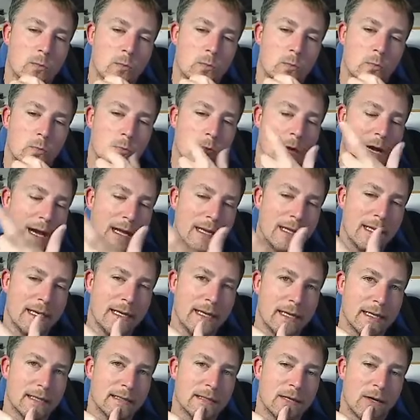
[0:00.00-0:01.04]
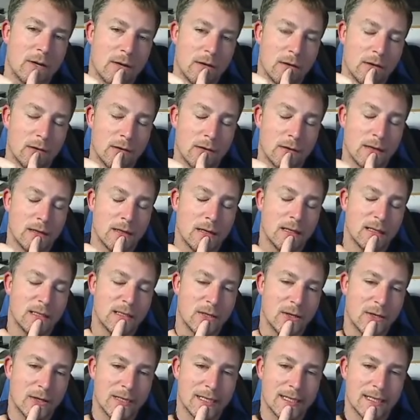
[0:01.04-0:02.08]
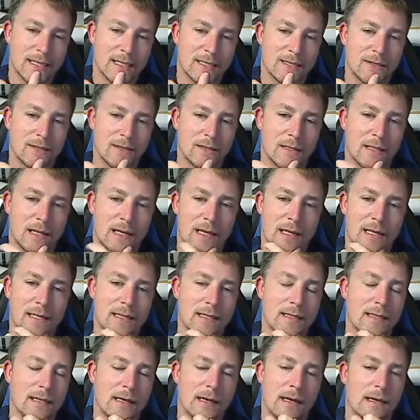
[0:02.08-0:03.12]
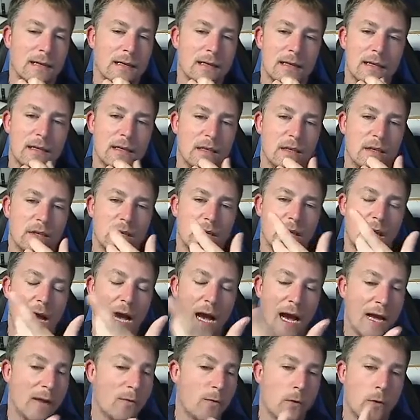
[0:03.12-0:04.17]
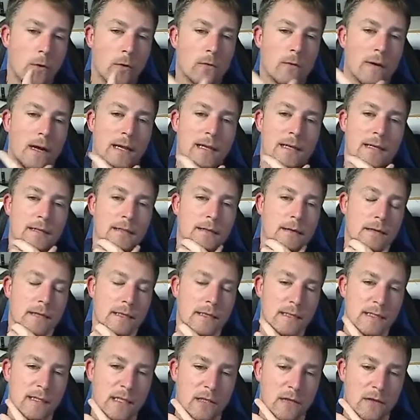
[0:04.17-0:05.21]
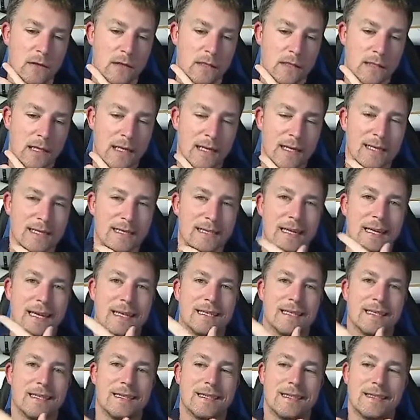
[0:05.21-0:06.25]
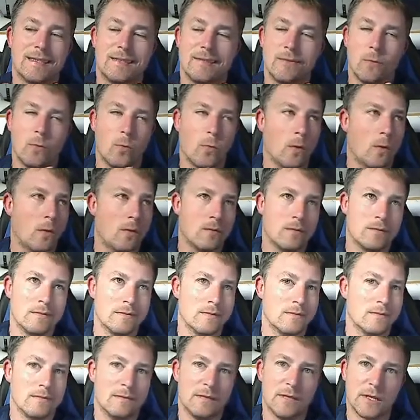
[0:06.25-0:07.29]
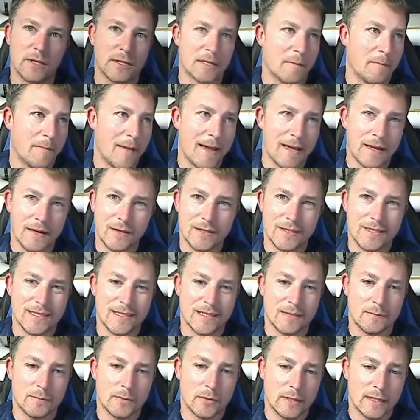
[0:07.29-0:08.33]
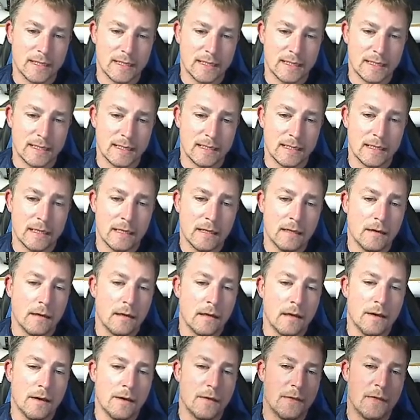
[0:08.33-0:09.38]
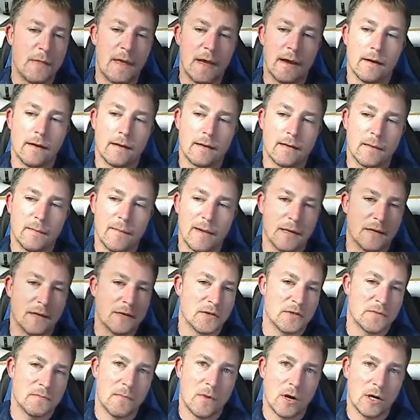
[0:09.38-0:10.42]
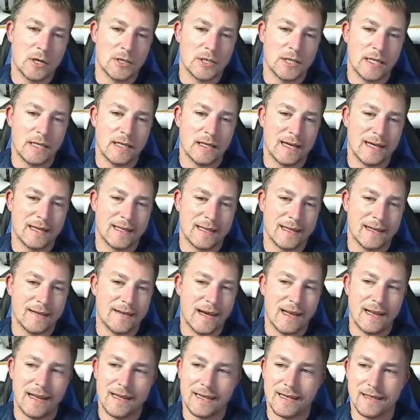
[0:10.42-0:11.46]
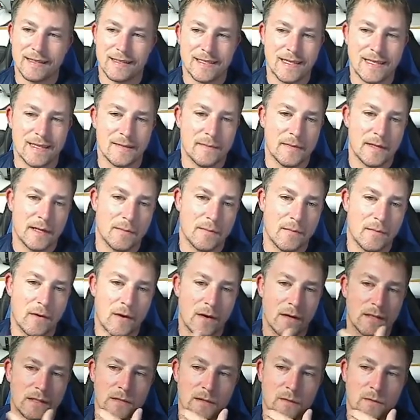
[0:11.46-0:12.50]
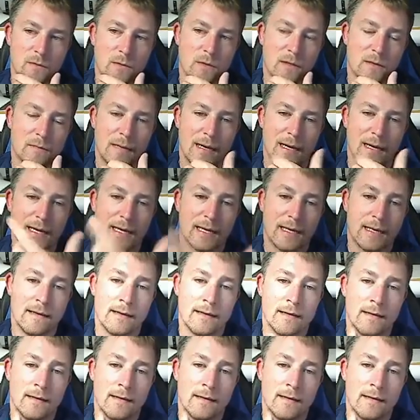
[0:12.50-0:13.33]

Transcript: rallying a target that's online, I won't rally targets that are online unless their commander's in a prison, their commander's marching, like they got like a 10-minute march on one of my